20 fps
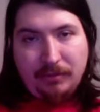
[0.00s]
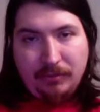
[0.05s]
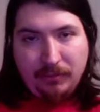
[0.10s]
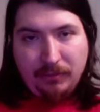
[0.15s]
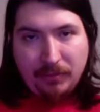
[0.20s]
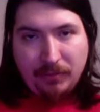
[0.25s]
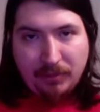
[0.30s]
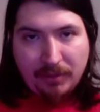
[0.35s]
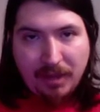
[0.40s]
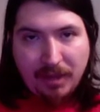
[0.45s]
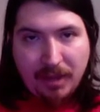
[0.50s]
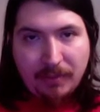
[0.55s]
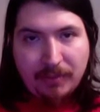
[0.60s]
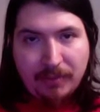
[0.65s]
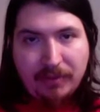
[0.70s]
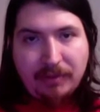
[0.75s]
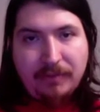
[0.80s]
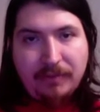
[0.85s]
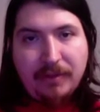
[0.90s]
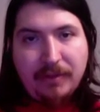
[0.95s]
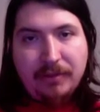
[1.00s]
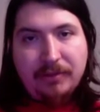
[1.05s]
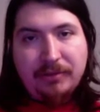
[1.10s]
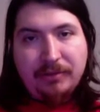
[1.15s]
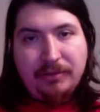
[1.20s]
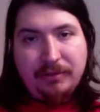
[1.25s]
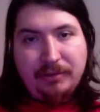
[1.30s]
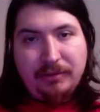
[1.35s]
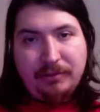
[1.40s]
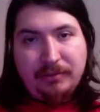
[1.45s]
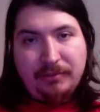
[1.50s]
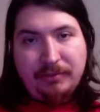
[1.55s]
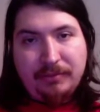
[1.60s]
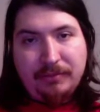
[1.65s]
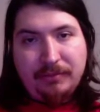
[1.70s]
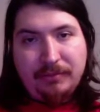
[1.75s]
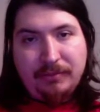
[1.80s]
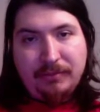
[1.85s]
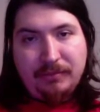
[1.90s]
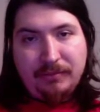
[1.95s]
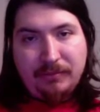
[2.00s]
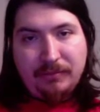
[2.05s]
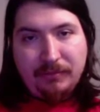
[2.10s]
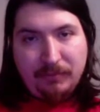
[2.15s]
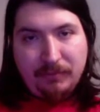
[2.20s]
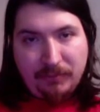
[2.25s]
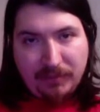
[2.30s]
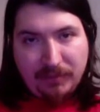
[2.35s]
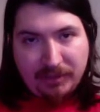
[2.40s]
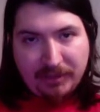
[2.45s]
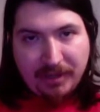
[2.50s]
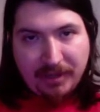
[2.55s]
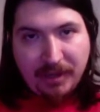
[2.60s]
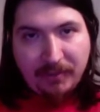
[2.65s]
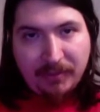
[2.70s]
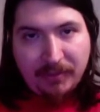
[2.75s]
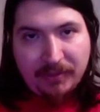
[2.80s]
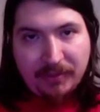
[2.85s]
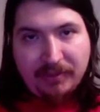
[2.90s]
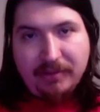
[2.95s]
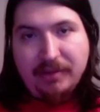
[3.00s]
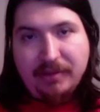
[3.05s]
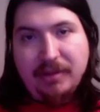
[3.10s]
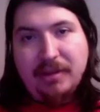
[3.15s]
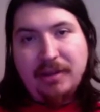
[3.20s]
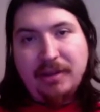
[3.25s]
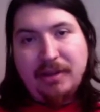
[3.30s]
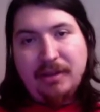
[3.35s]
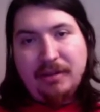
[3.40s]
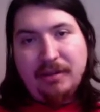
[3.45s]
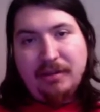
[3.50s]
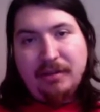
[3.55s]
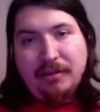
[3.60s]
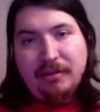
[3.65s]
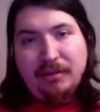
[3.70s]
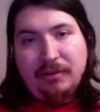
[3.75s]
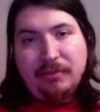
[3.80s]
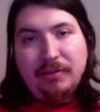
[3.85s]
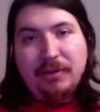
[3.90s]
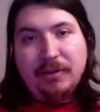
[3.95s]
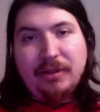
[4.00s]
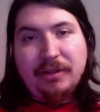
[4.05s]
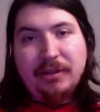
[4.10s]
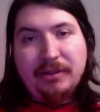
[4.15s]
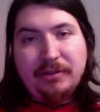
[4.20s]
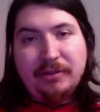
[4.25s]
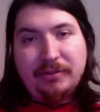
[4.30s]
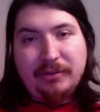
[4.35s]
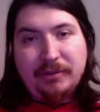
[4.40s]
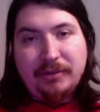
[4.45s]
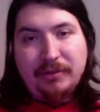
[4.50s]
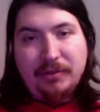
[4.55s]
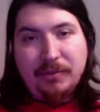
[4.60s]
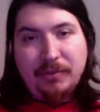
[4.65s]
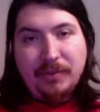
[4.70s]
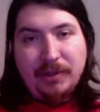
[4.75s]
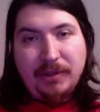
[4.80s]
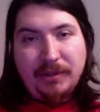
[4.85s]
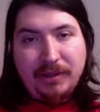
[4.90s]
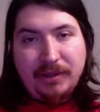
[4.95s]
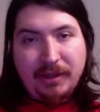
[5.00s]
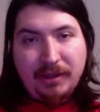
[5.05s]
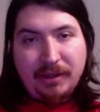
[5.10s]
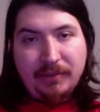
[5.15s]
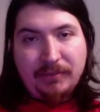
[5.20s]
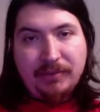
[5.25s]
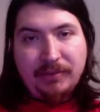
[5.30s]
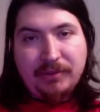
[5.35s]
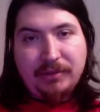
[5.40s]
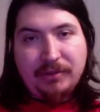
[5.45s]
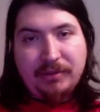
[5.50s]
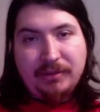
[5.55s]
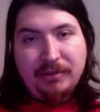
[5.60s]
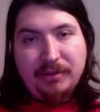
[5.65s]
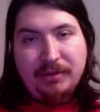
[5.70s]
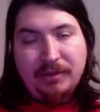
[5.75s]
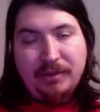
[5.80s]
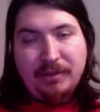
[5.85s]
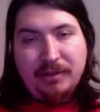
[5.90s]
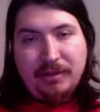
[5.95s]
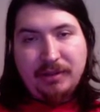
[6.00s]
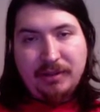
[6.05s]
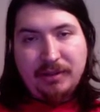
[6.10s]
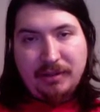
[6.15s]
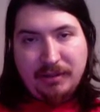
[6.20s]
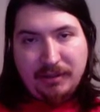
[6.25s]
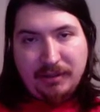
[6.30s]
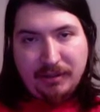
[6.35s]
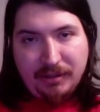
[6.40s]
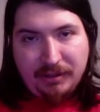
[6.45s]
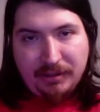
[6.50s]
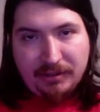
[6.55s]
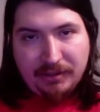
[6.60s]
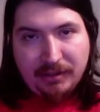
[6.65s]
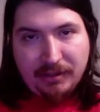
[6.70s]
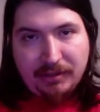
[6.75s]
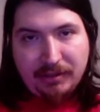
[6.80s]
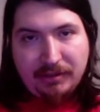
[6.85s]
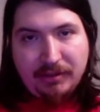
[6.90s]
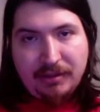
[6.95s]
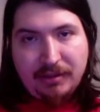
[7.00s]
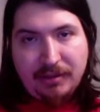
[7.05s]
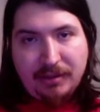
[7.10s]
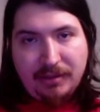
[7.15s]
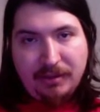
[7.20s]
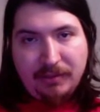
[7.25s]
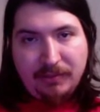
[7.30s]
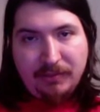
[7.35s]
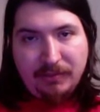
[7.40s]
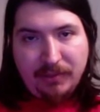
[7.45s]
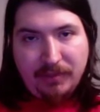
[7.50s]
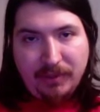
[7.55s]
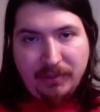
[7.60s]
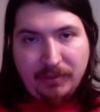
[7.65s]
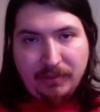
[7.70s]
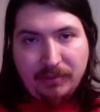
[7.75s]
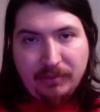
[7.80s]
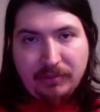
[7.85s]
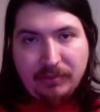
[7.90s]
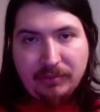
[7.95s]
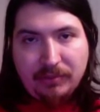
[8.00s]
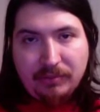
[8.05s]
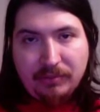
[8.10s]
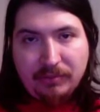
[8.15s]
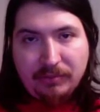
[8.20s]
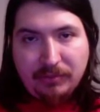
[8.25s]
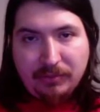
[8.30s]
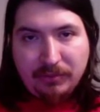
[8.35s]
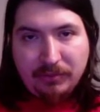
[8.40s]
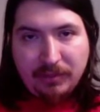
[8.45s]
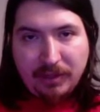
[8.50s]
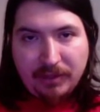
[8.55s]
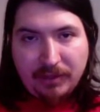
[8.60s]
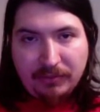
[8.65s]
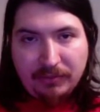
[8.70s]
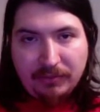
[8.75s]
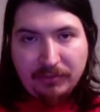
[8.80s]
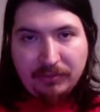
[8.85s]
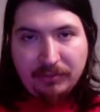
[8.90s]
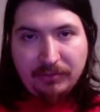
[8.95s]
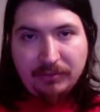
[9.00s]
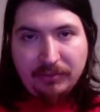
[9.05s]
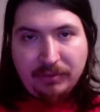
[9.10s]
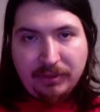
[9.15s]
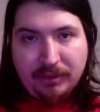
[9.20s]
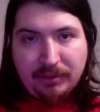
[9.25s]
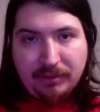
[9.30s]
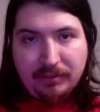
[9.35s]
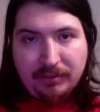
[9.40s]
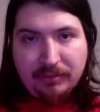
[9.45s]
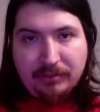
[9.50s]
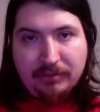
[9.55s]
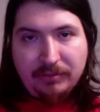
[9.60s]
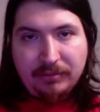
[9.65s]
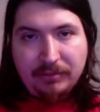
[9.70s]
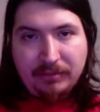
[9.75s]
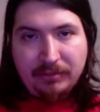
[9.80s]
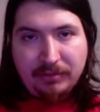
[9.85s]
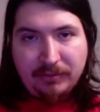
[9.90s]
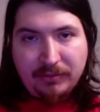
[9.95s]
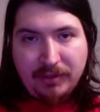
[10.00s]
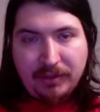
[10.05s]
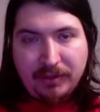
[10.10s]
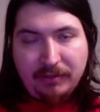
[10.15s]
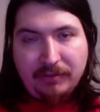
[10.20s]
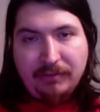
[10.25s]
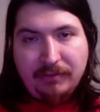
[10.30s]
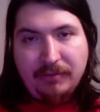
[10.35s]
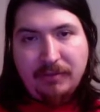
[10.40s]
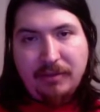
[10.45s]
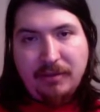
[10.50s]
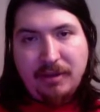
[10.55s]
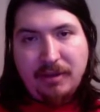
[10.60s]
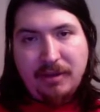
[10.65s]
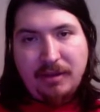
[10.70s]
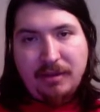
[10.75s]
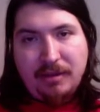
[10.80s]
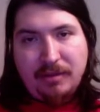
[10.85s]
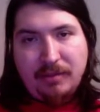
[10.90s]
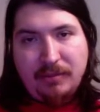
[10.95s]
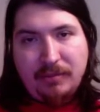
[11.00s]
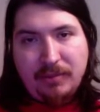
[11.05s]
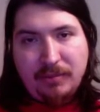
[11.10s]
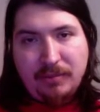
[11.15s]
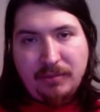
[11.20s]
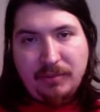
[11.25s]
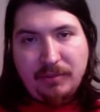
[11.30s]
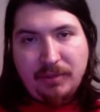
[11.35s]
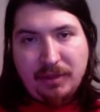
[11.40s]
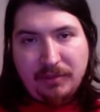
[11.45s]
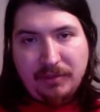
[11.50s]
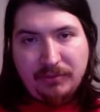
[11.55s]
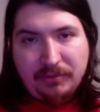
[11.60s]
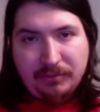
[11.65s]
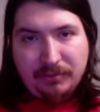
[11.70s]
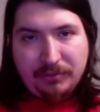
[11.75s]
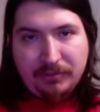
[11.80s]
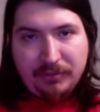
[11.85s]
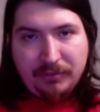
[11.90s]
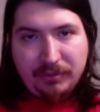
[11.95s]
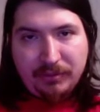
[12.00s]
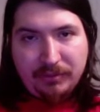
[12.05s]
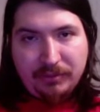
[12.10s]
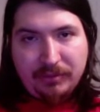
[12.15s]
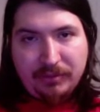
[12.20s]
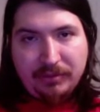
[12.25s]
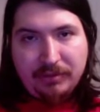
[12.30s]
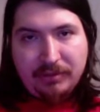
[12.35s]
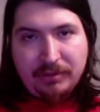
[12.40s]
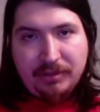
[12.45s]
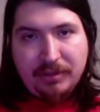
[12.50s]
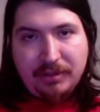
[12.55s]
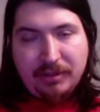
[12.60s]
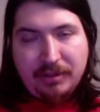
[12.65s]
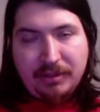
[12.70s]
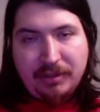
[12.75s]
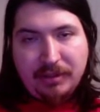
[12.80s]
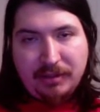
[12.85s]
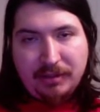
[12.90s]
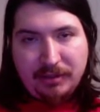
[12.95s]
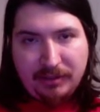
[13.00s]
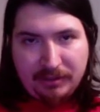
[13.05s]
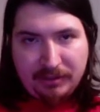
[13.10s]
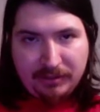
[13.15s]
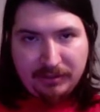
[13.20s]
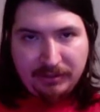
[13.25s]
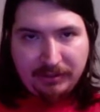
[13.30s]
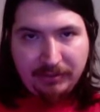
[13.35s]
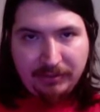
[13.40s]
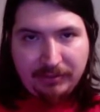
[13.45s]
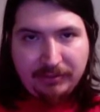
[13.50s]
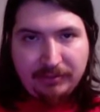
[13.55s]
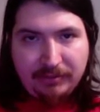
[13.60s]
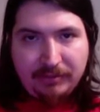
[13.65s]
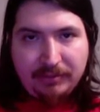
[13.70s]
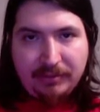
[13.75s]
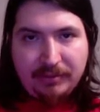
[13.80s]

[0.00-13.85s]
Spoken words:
What will happen eventually, which has happened throughout history so many times, is that people will have to kill to survive. people will have to revolt and steal